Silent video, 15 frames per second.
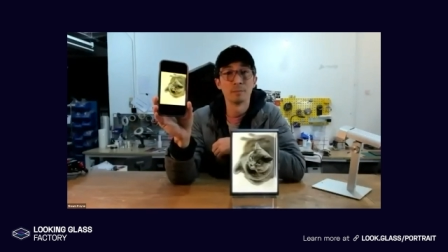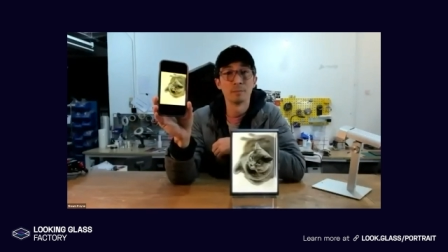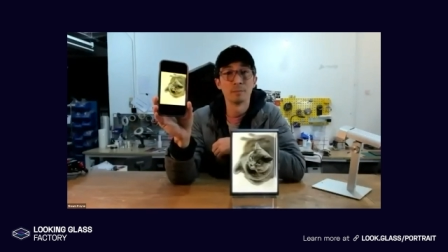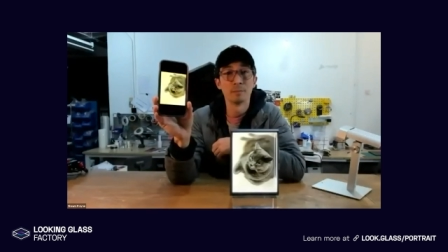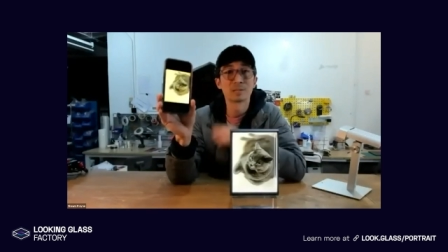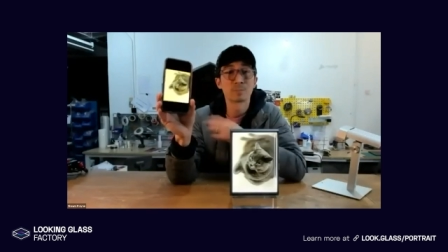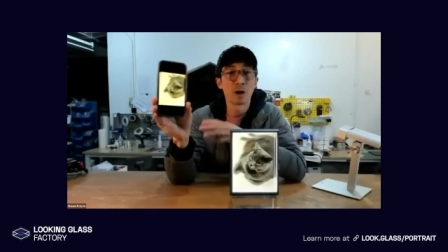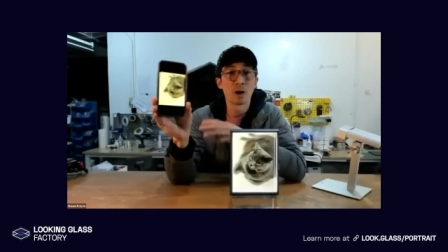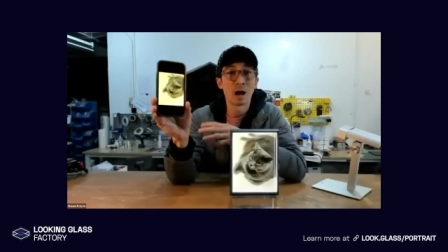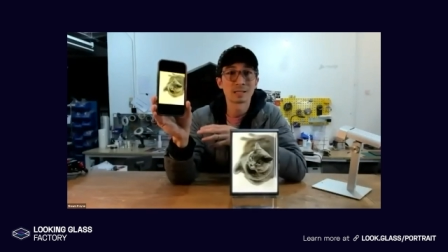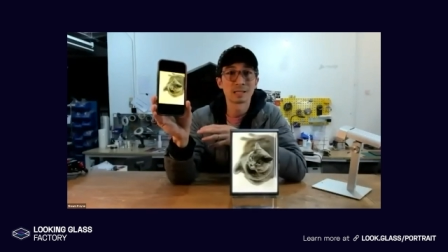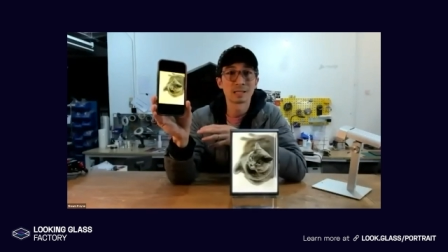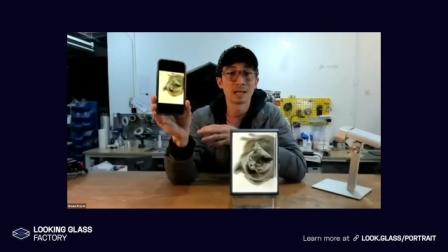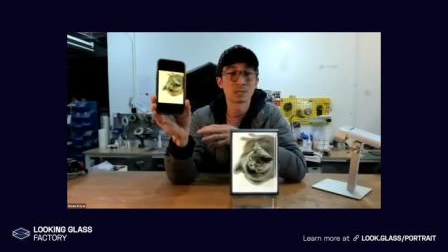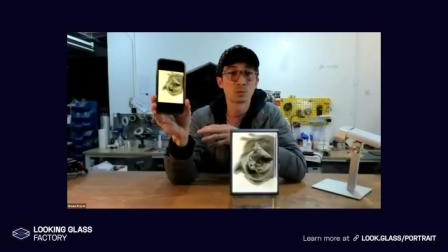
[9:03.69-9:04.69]
And this
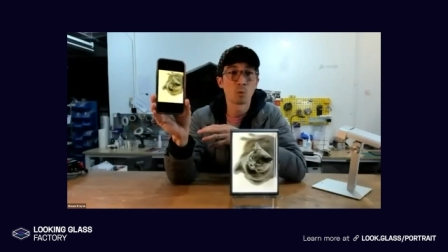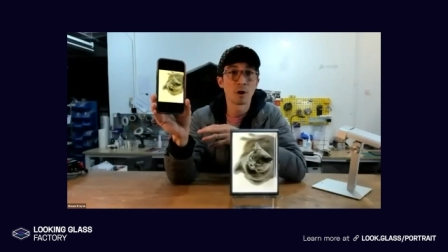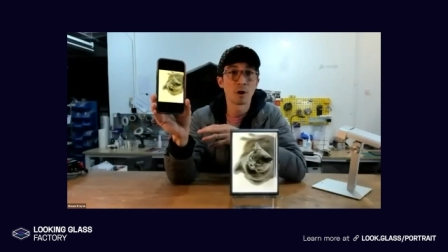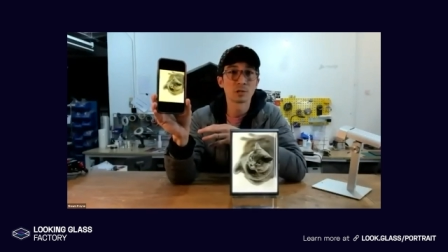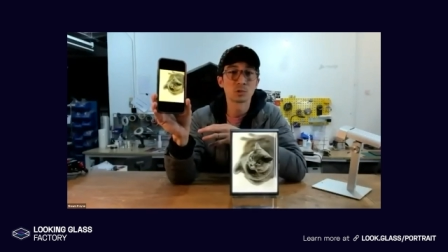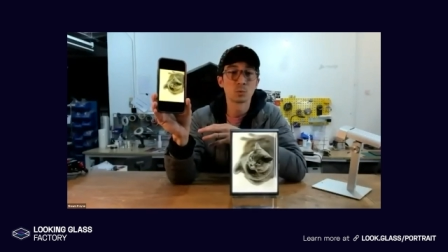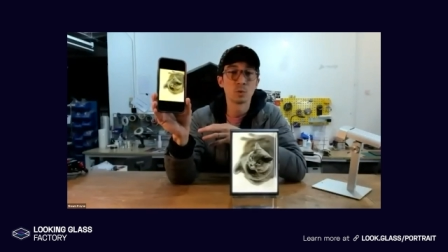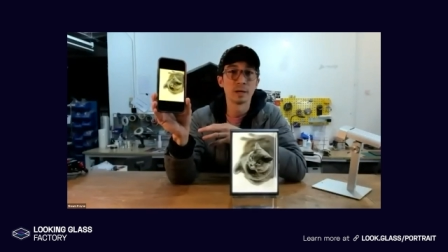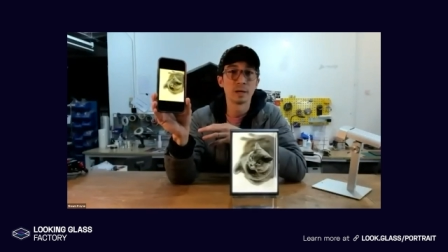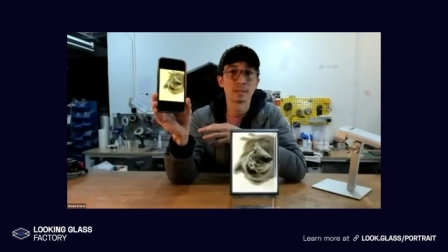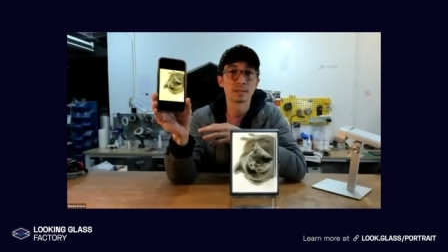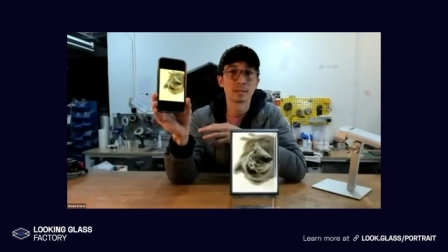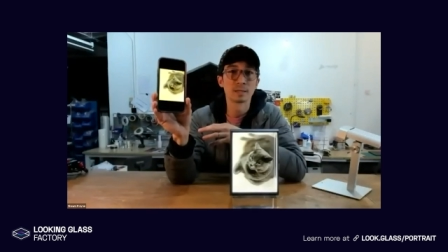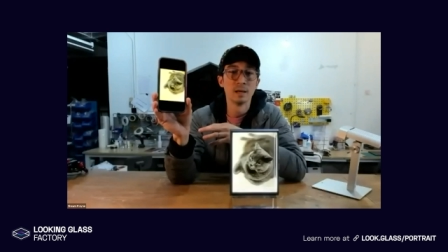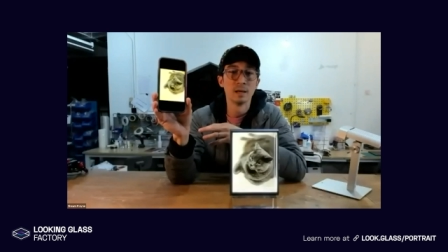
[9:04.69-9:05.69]
process works
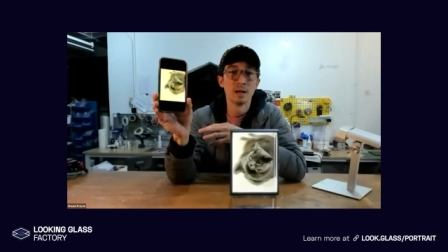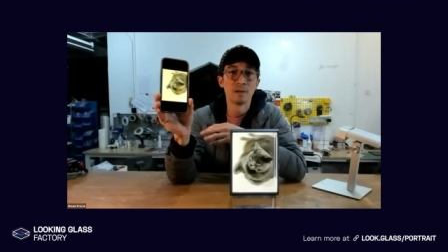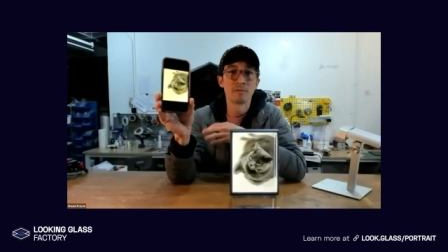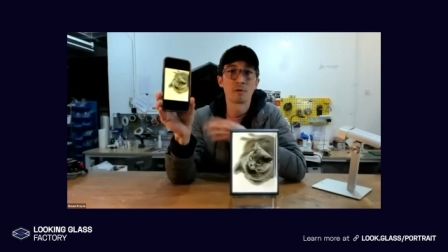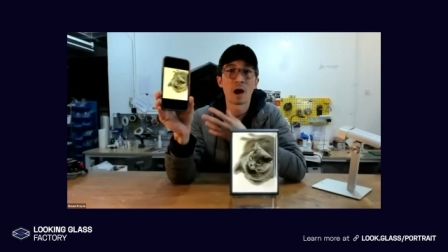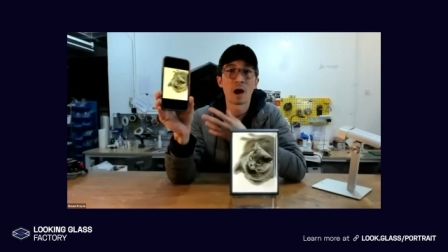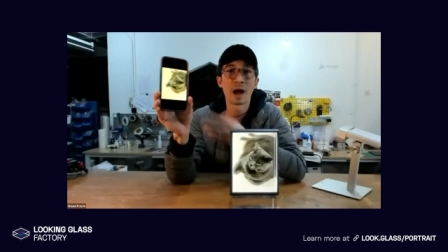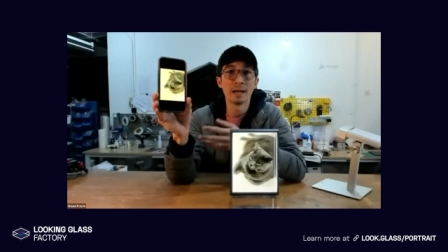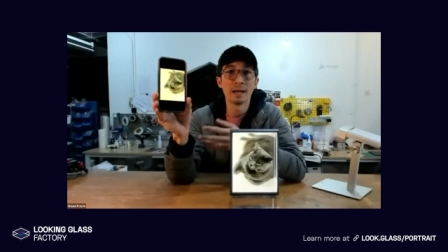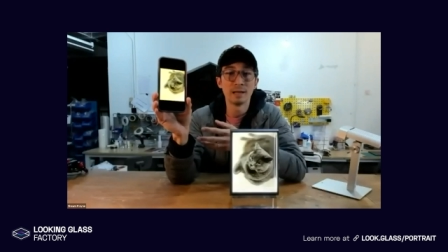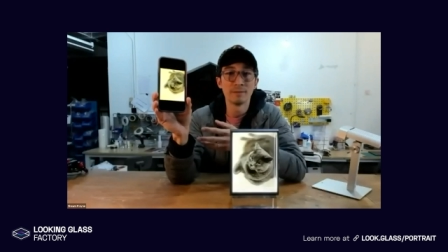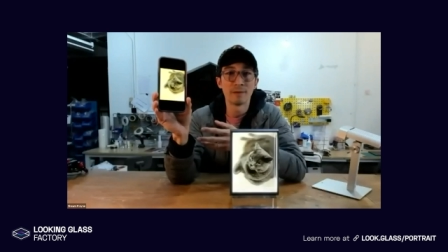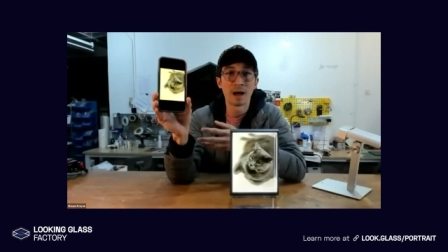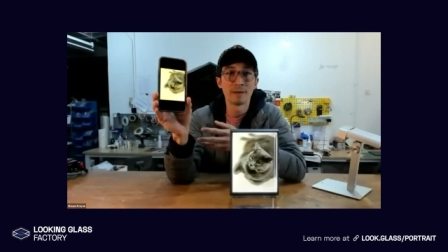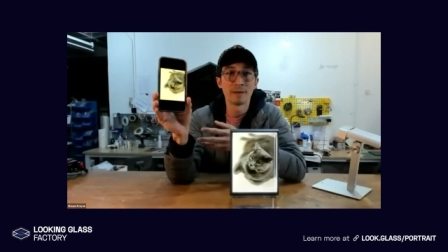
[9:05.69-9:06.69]
with a variety
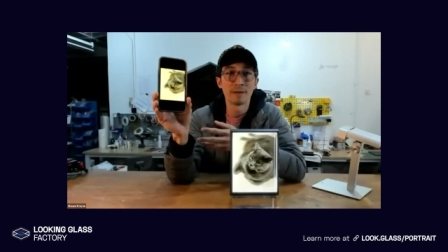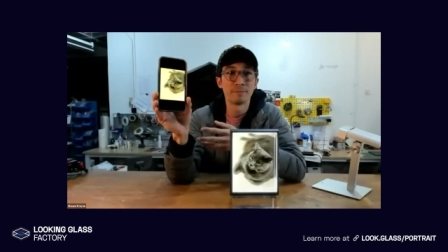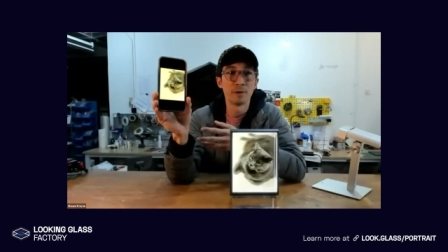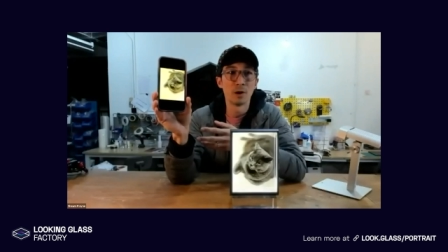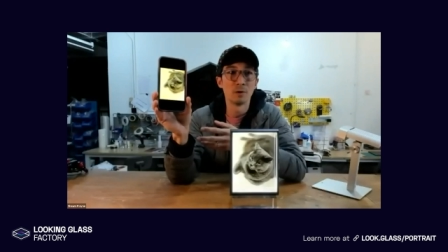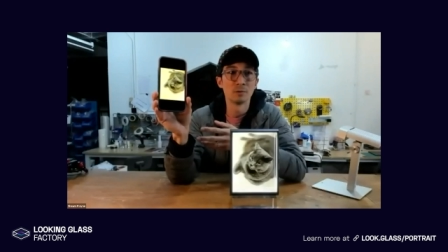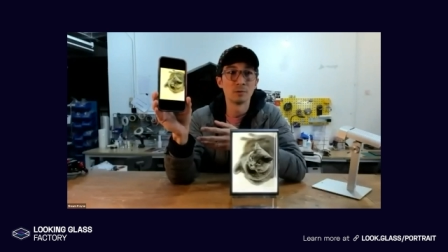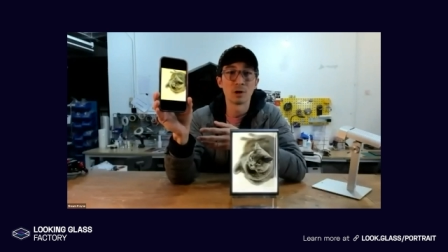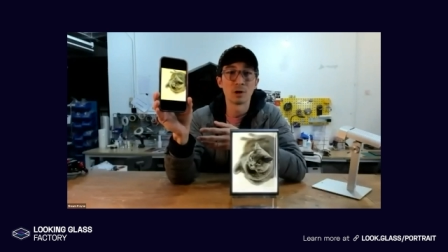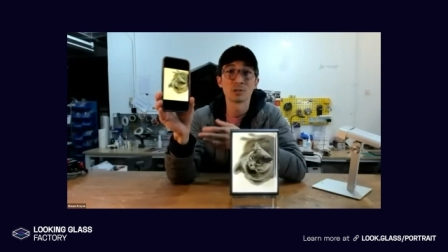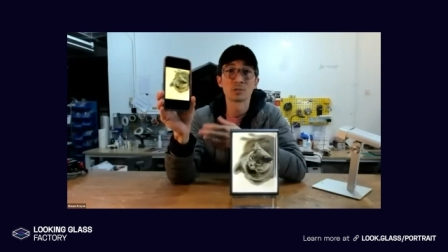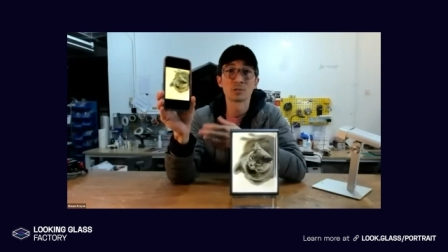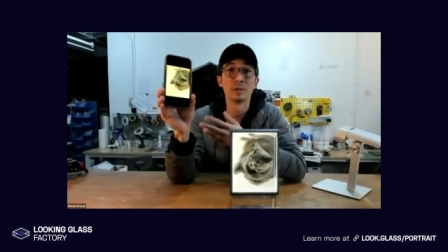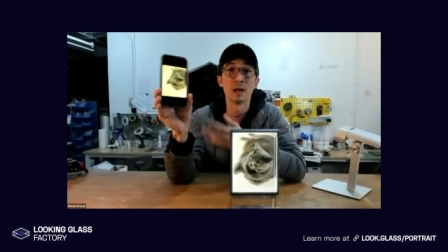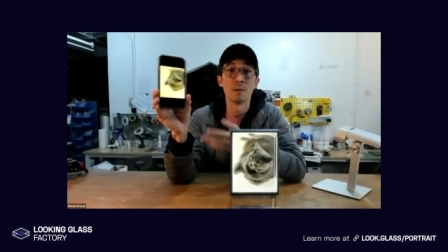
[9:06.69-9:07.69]
of iPhones and
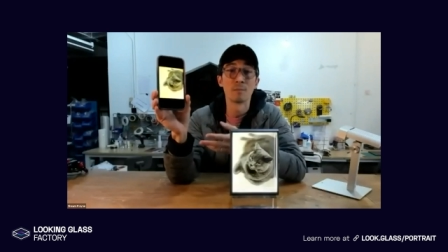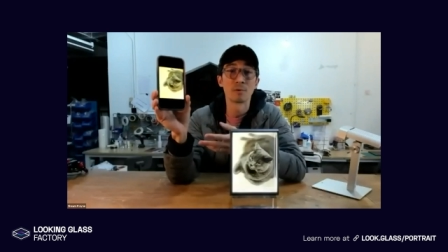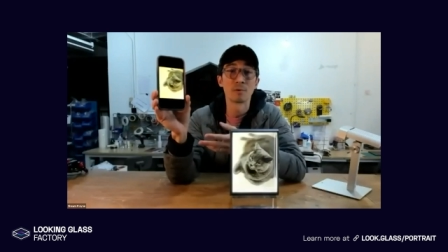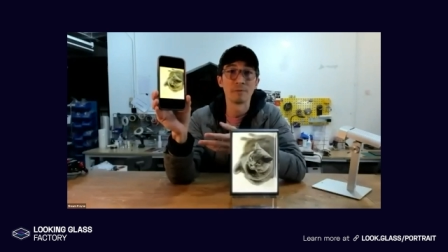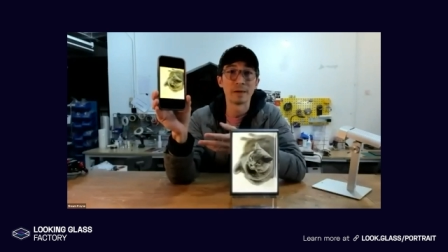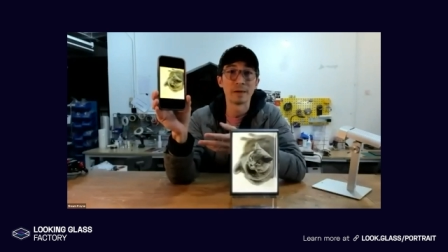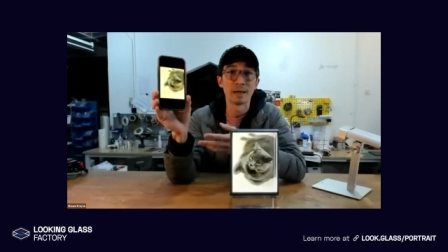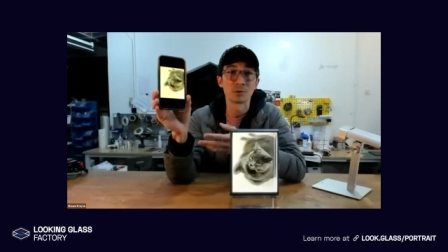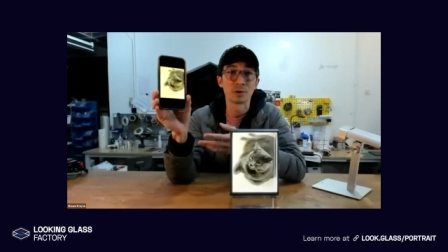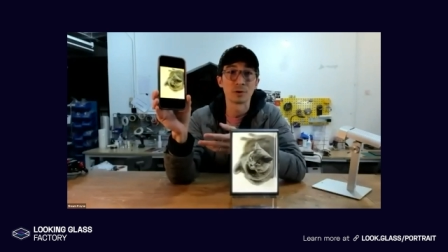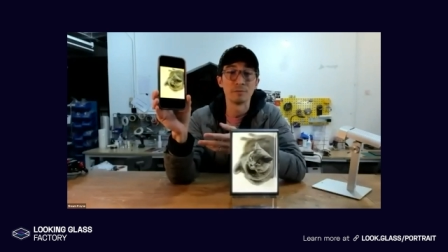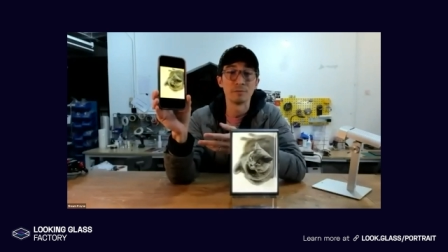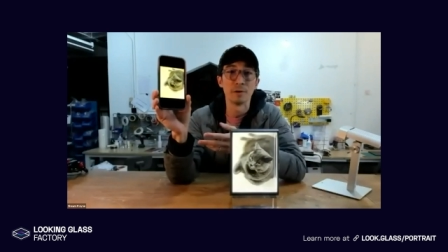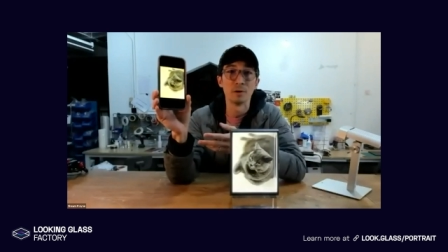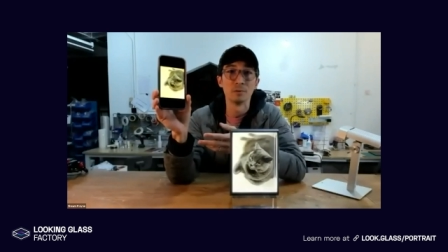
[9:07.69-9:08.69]
also a number of
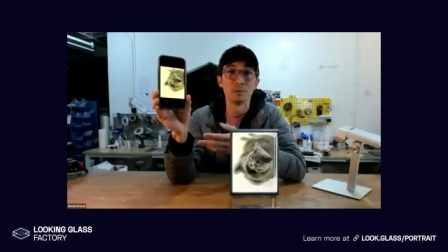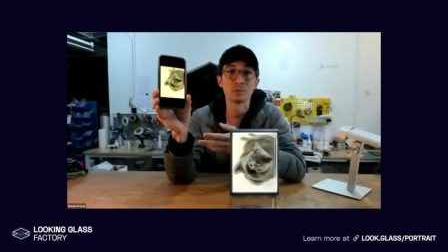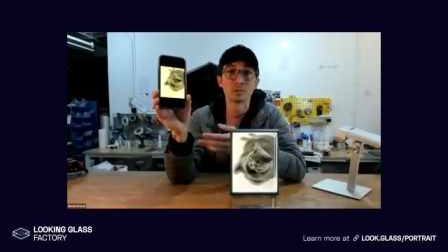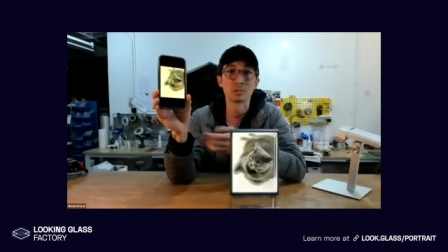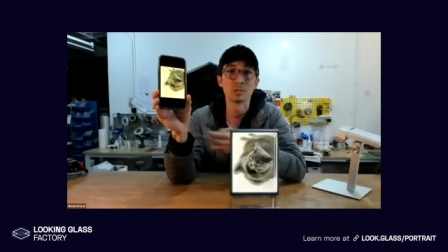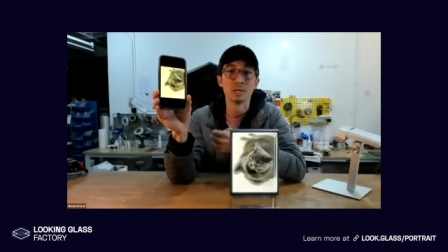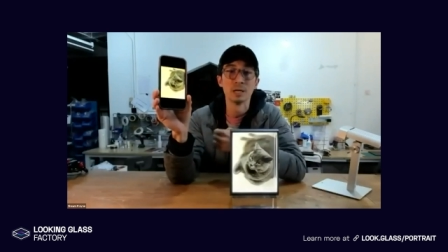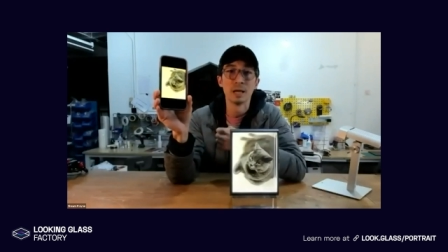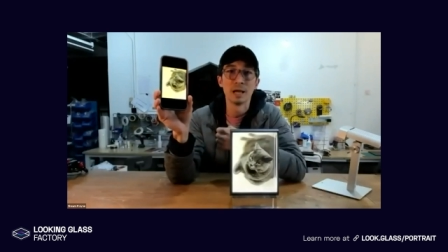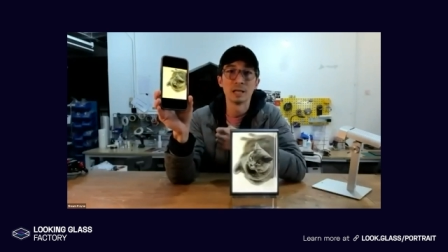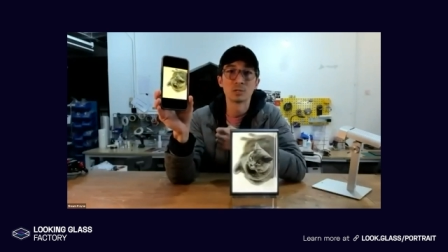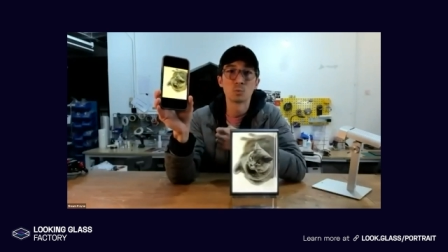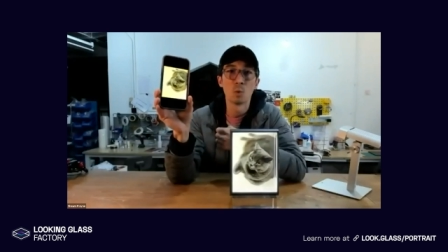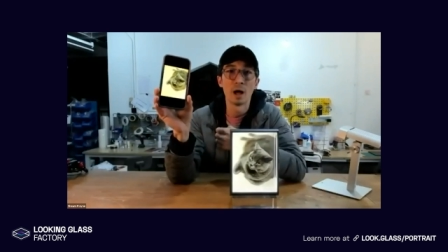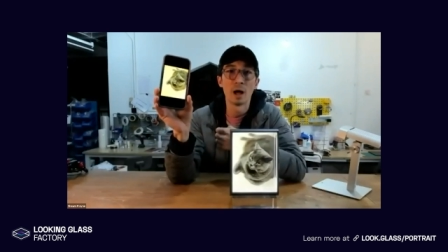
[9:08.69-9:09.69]
Android phones
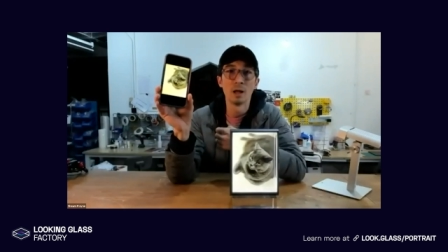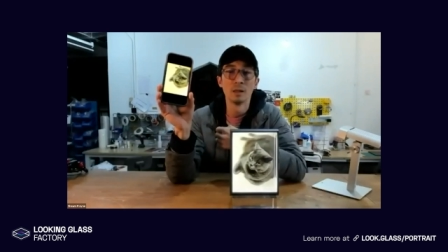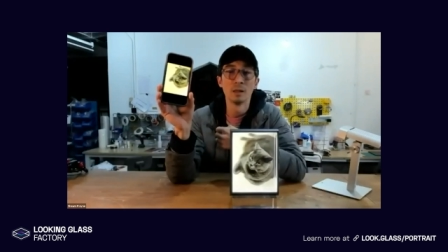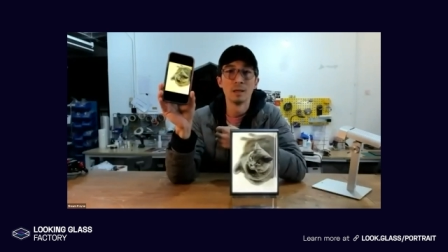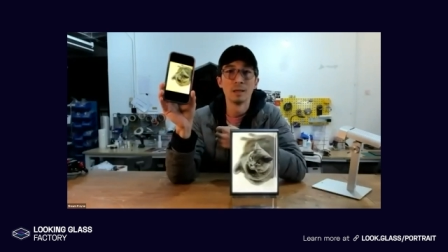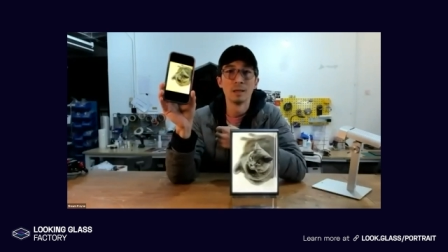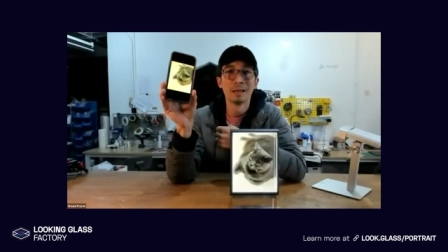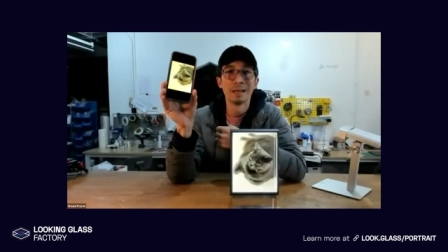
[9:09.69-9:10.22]
as well